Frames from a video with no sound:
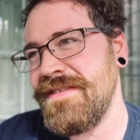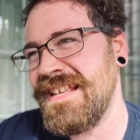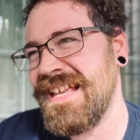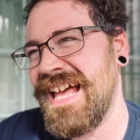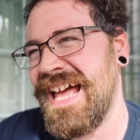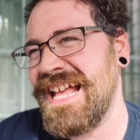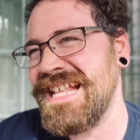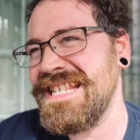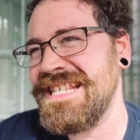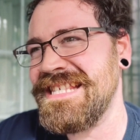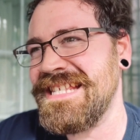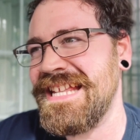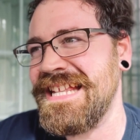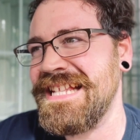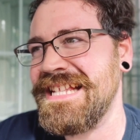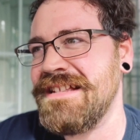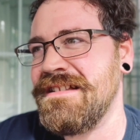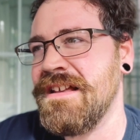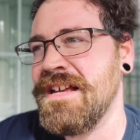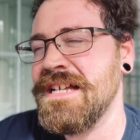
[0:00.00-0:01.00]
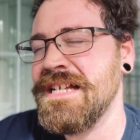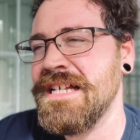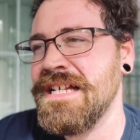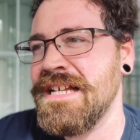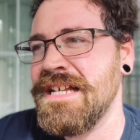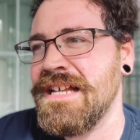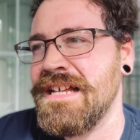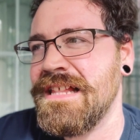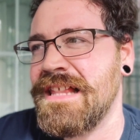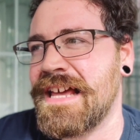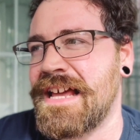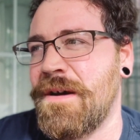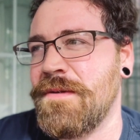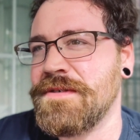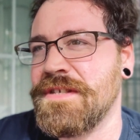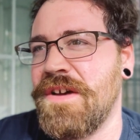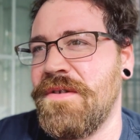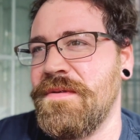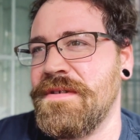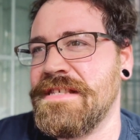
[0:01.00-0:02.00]
I just didn't, like, I
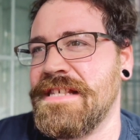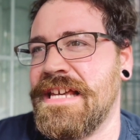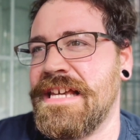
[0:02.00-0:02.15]
was always